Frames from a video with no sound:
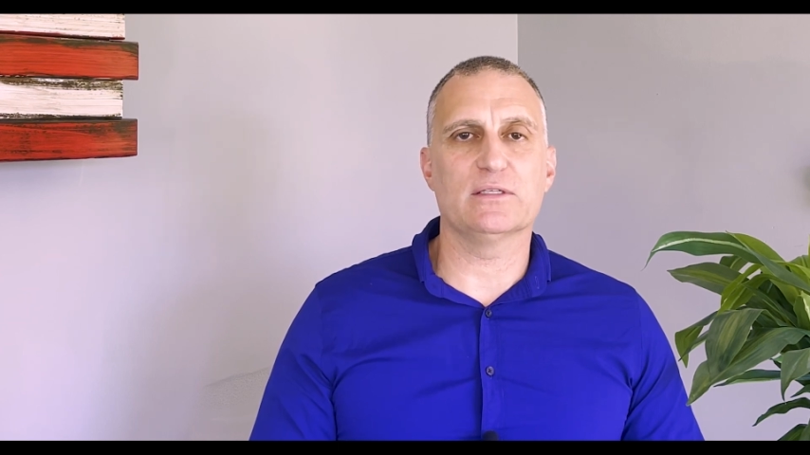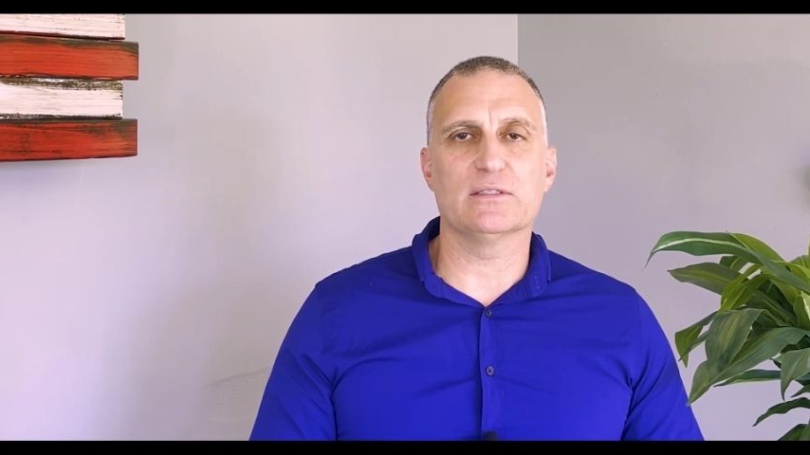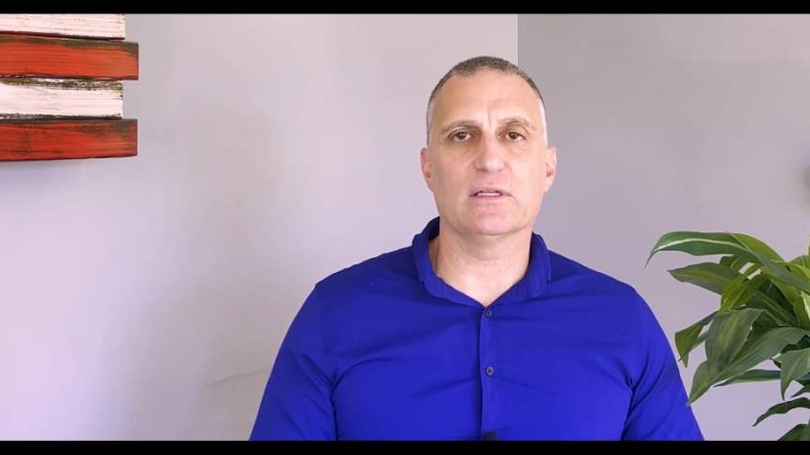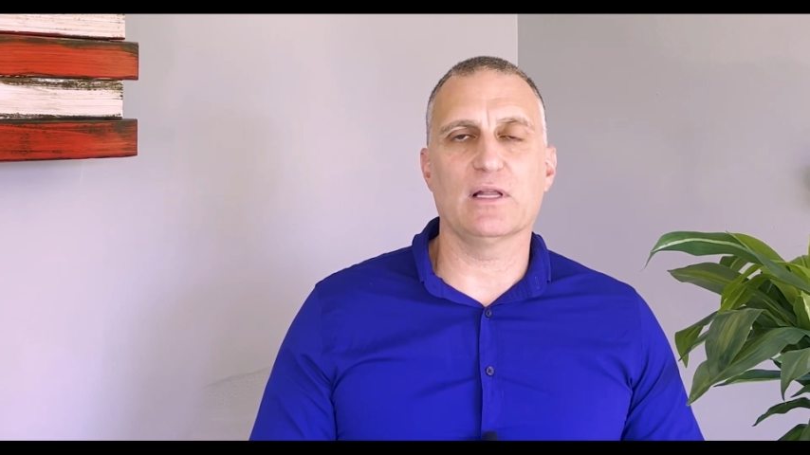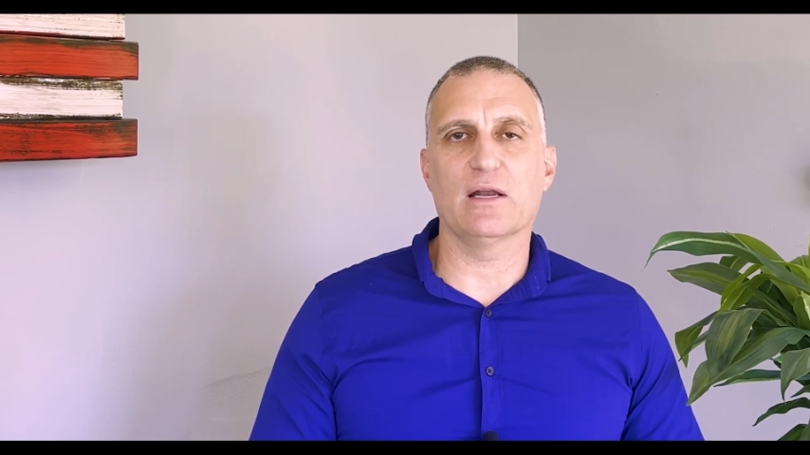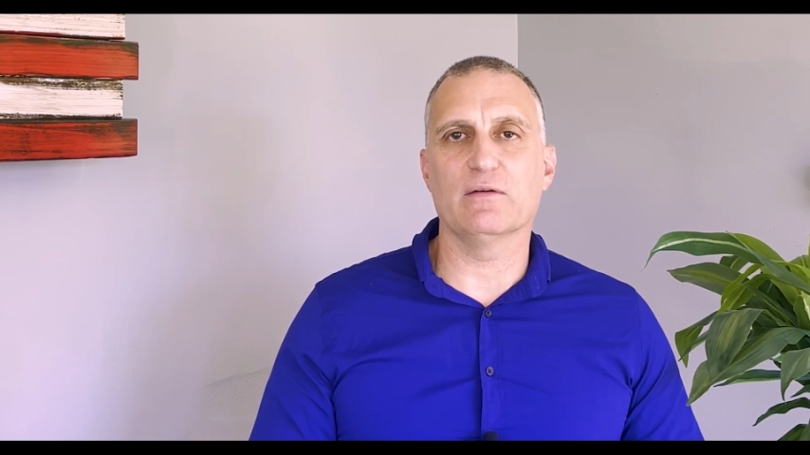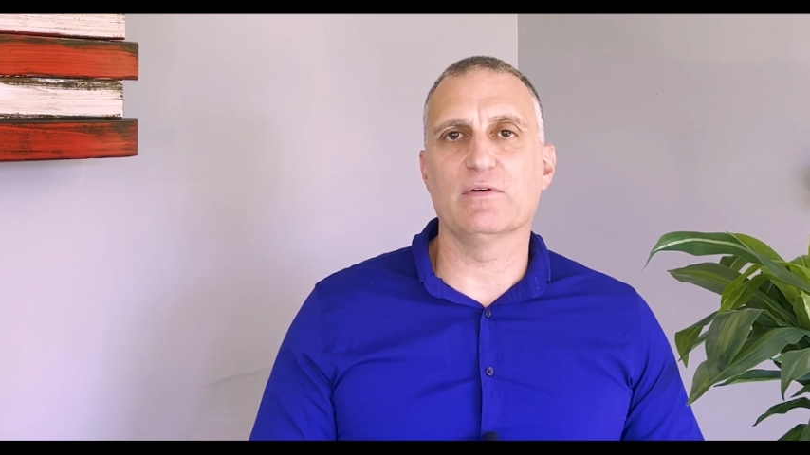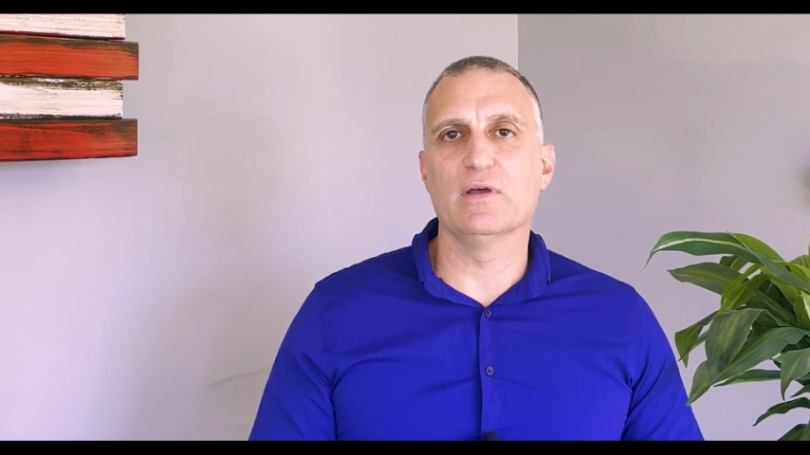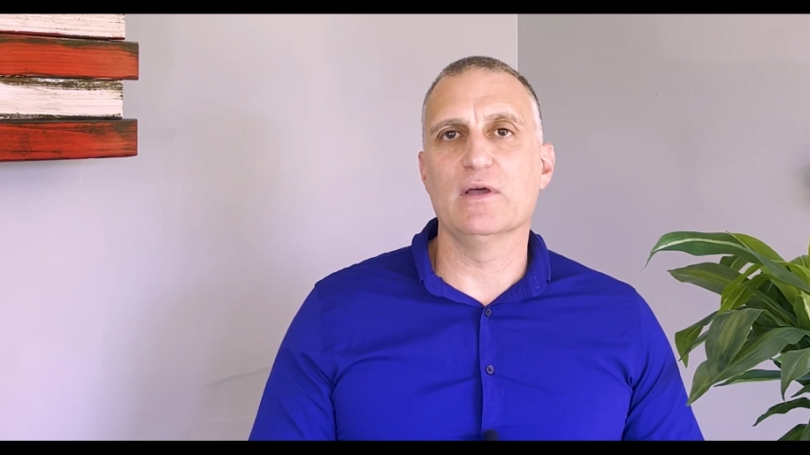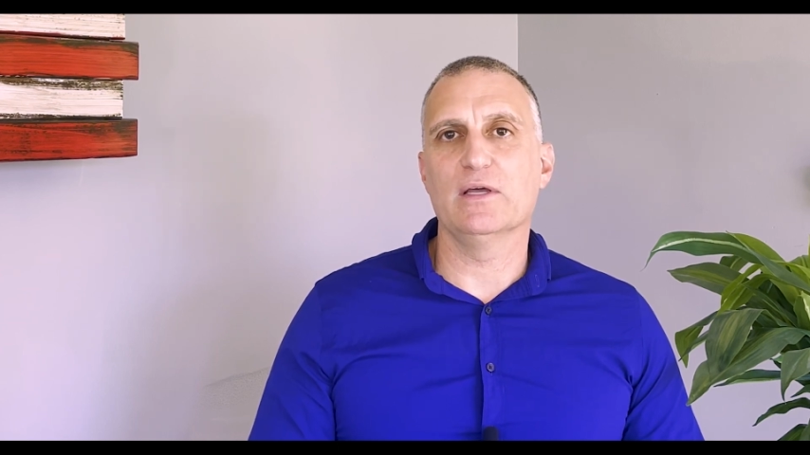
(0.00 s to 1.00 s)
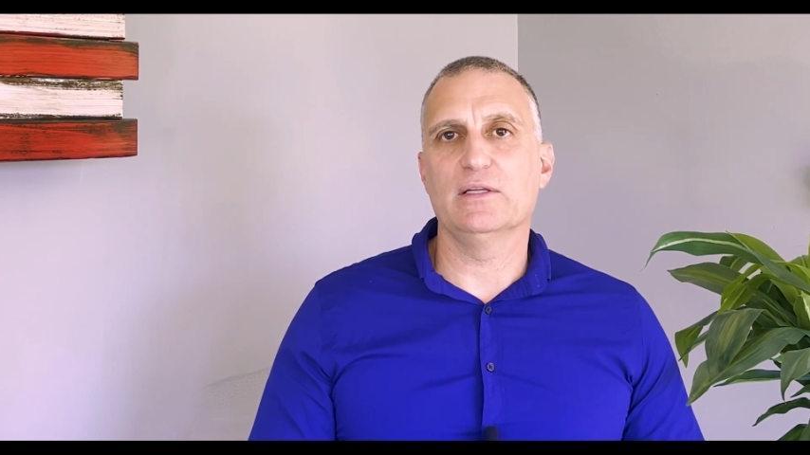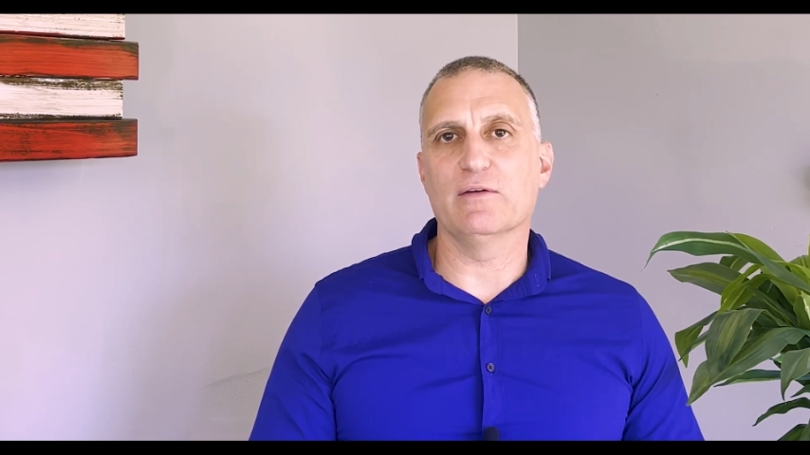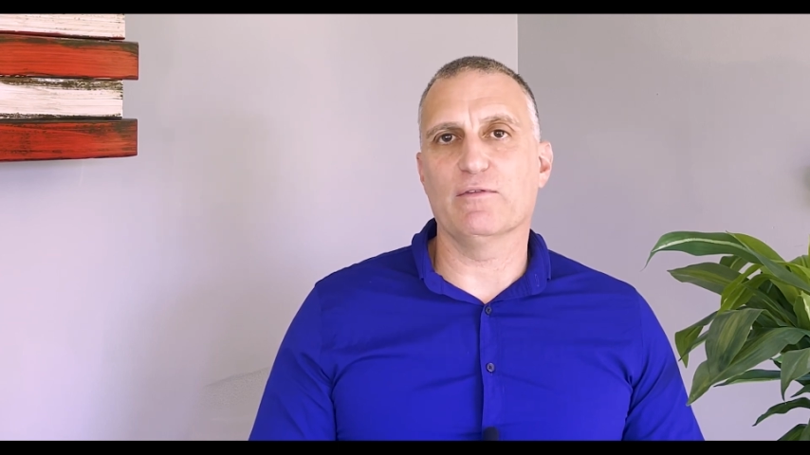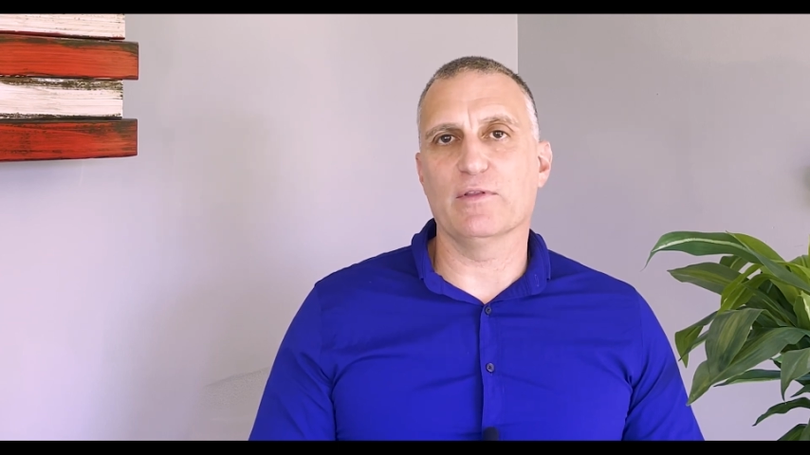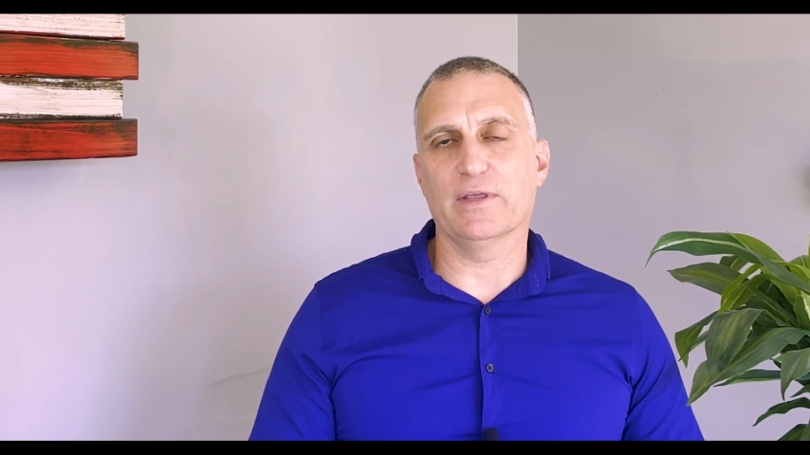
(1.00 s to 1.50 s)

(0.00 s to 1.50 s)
There's a lot of different